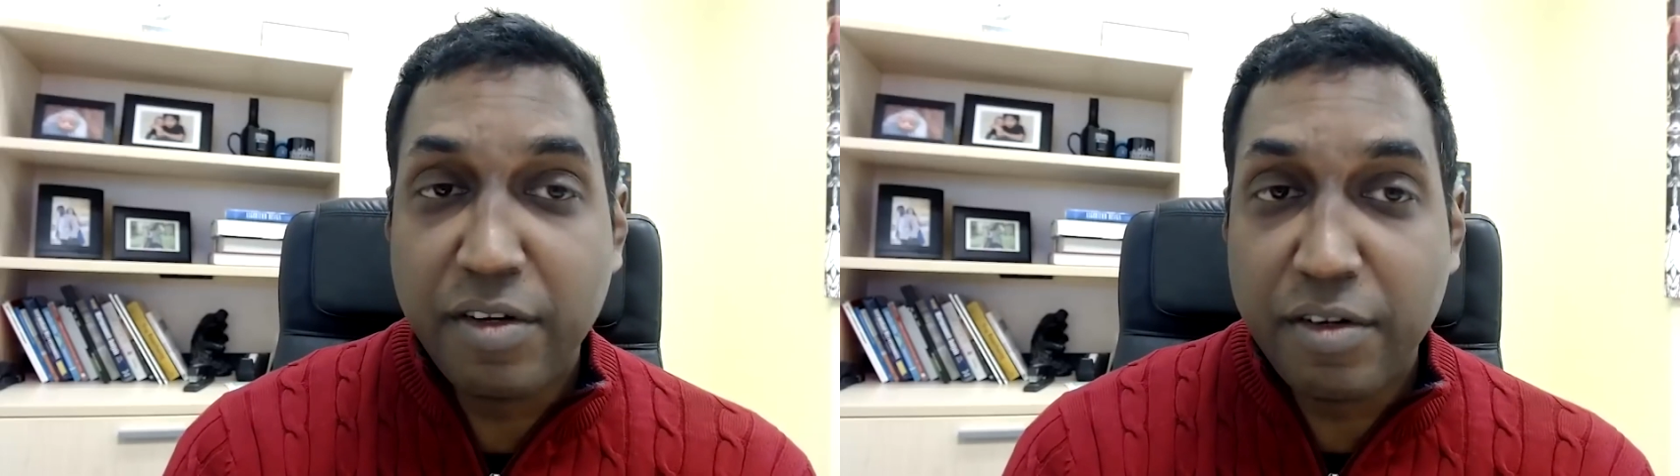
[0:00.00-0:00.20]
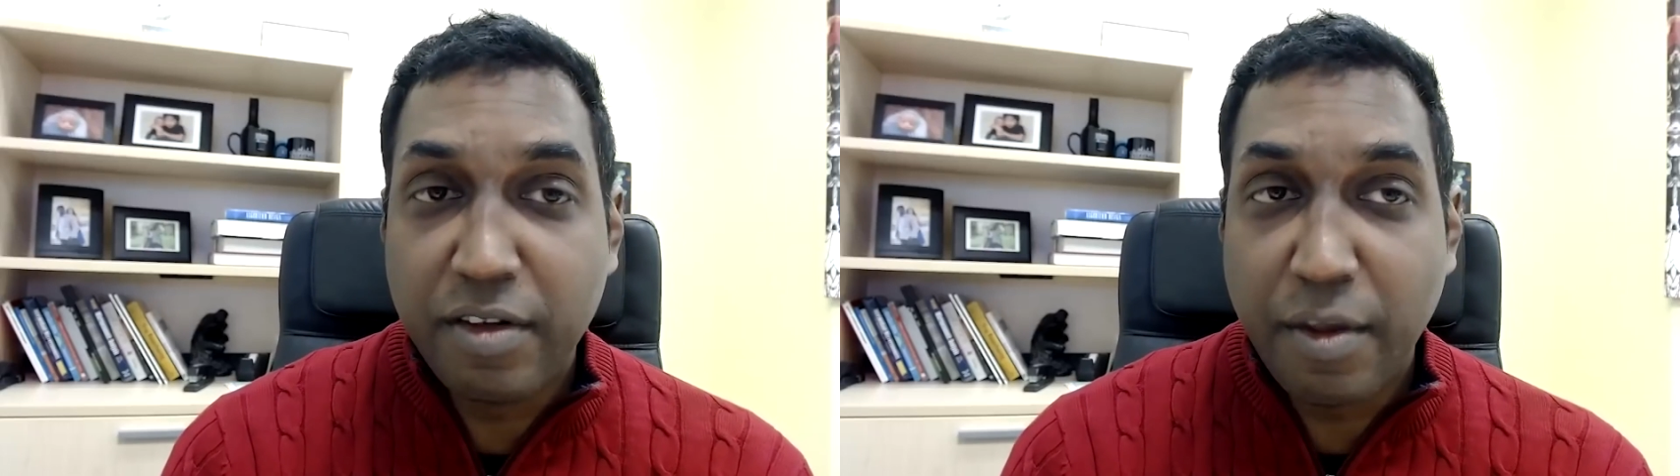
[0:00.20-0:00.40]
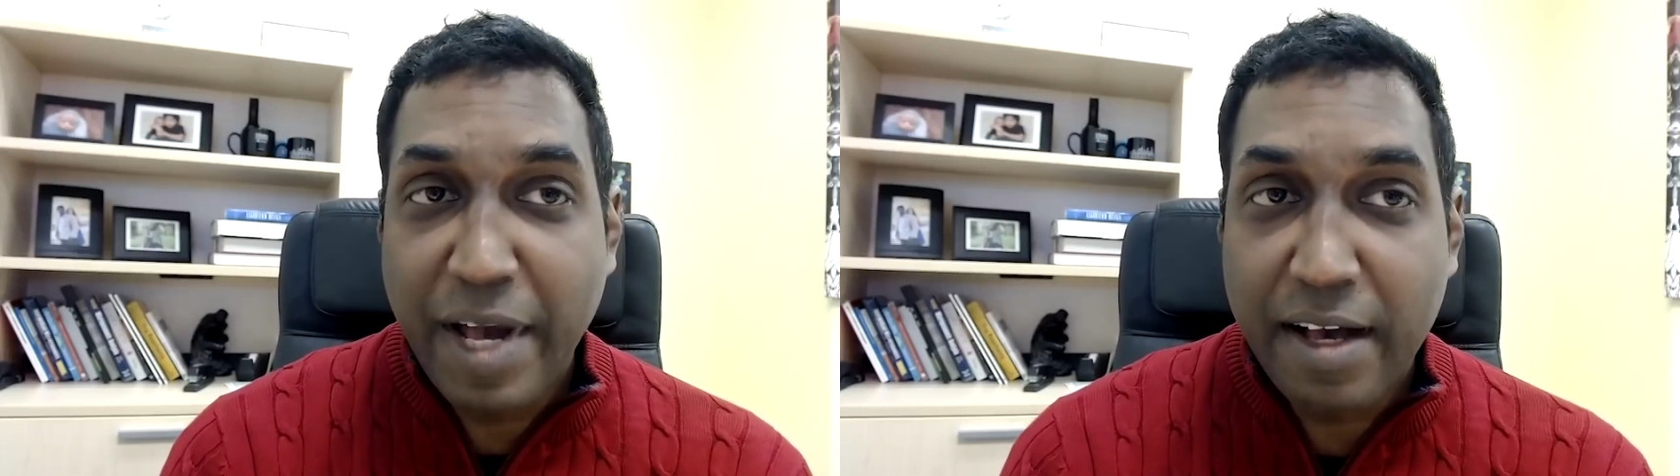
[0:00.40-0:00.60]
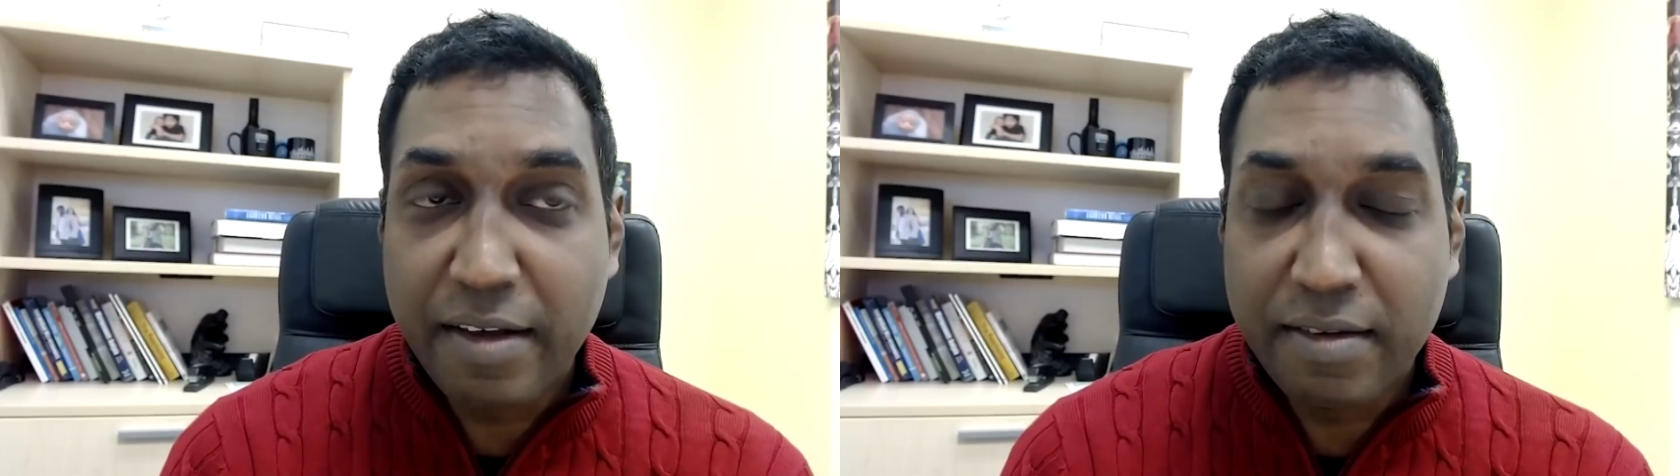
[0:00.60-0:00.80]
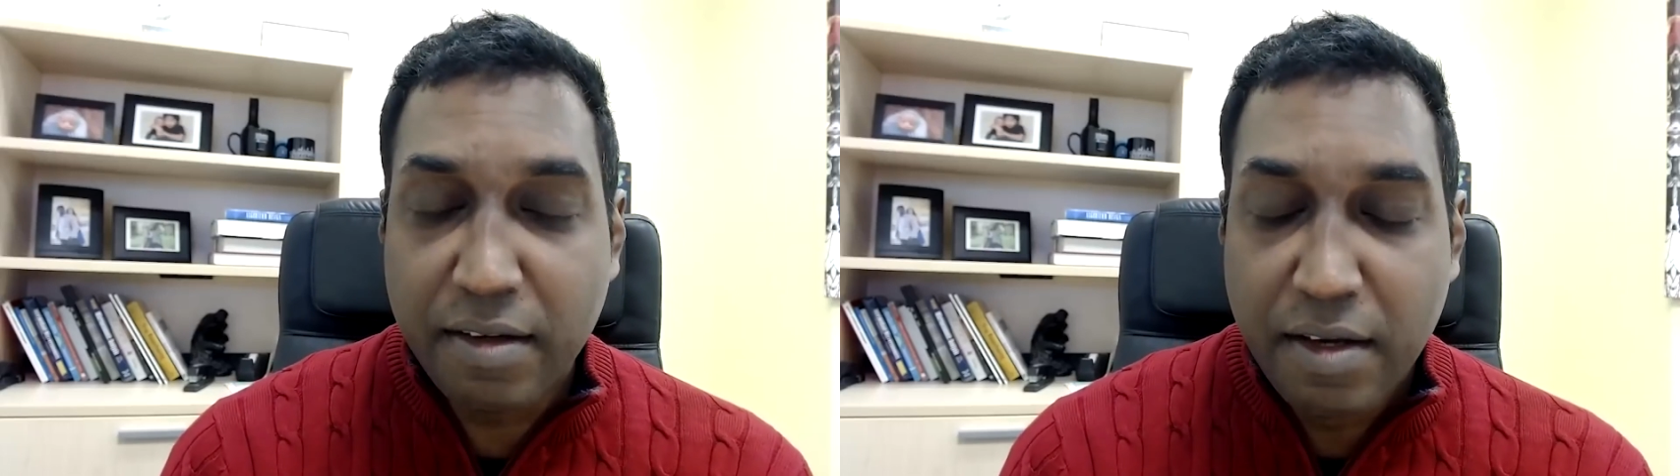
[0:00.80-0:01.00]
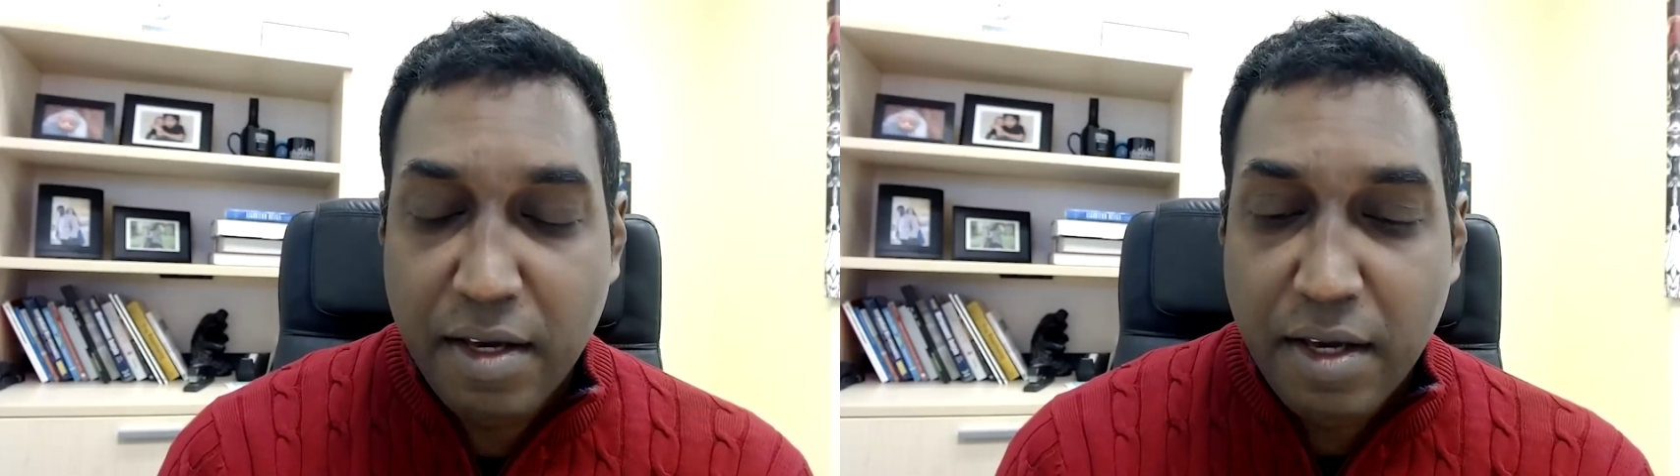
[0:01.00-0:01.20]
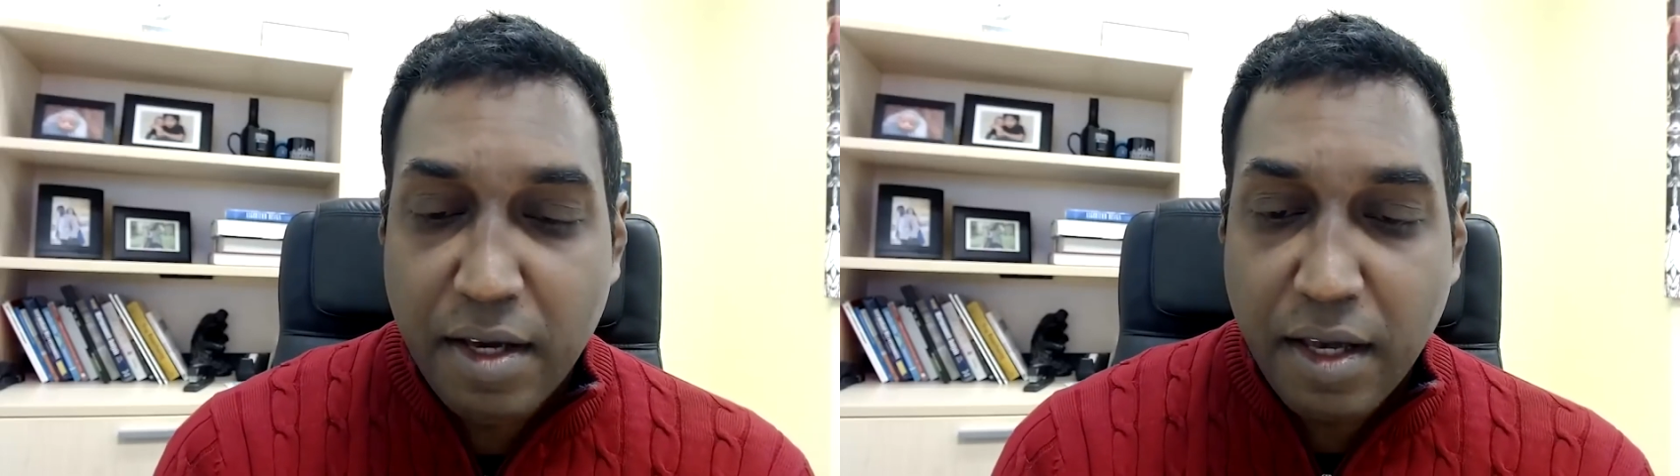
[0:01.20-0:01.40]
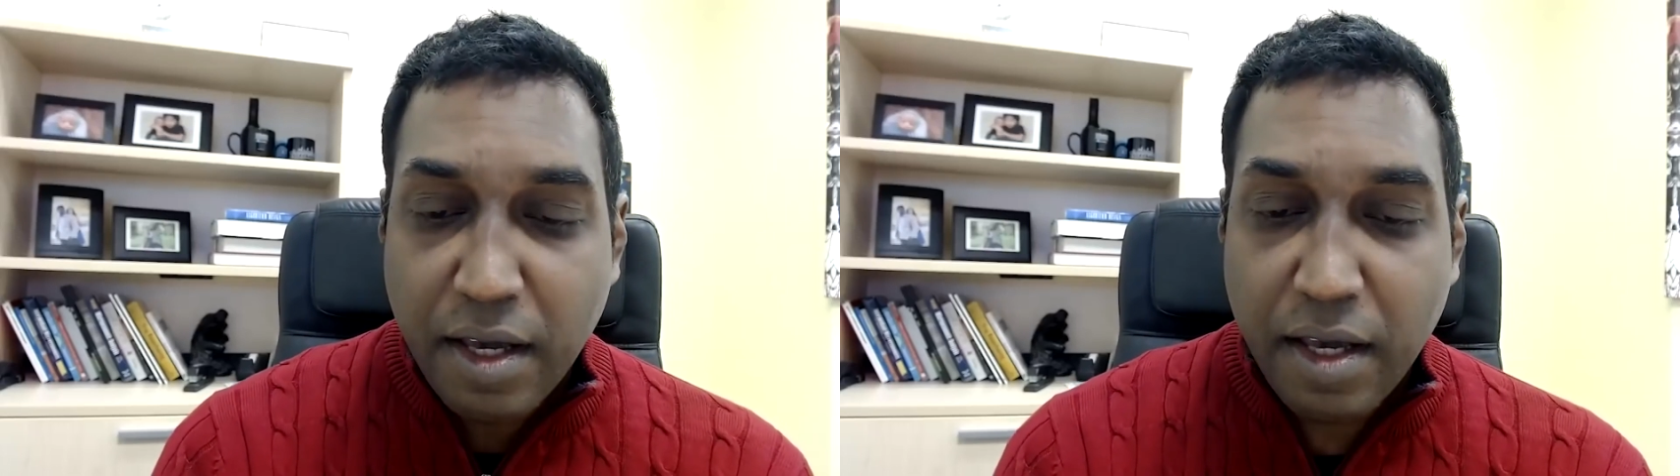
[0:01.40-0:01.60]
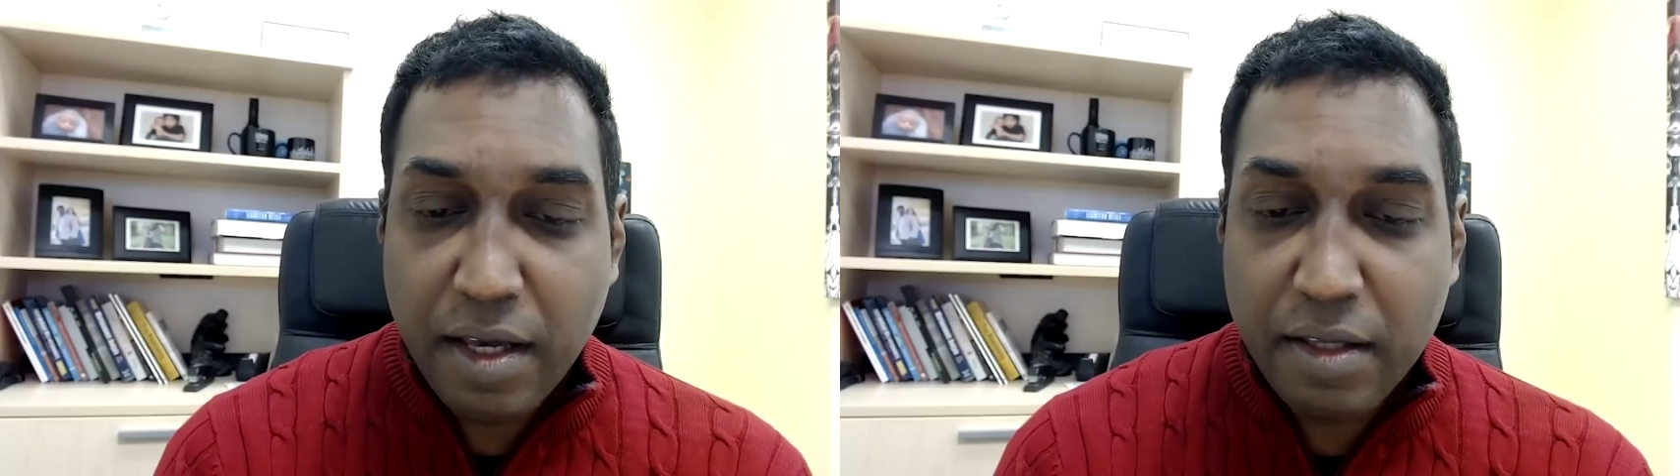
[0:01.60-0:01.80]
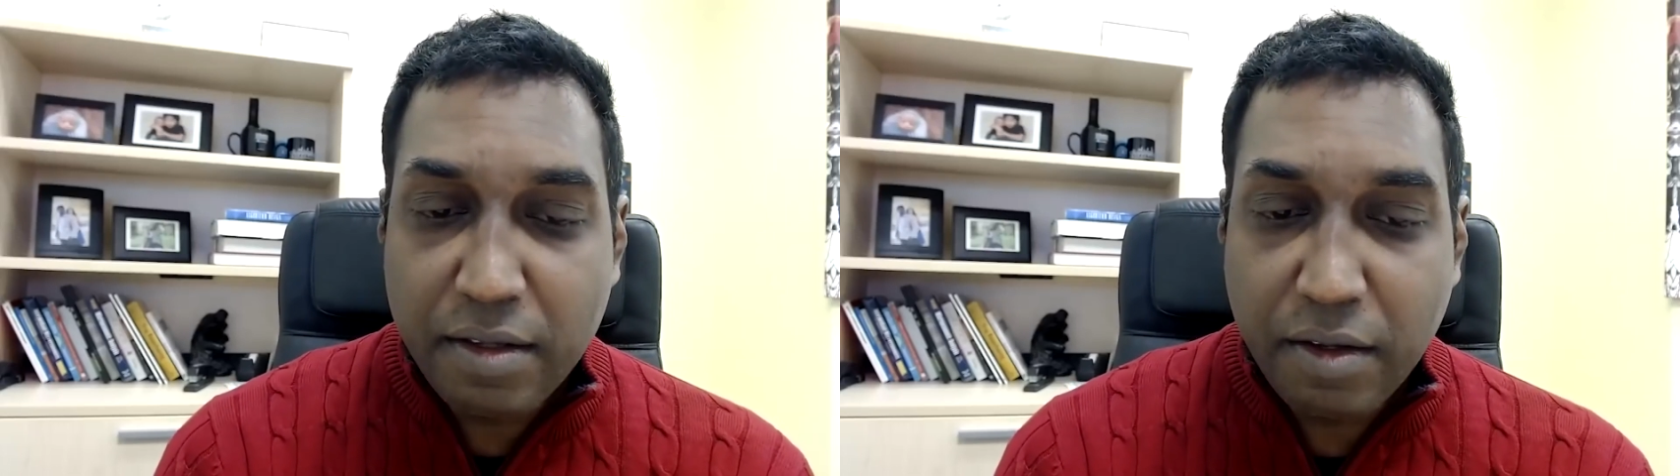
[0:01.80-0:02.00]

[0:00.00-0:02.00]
years in the past. And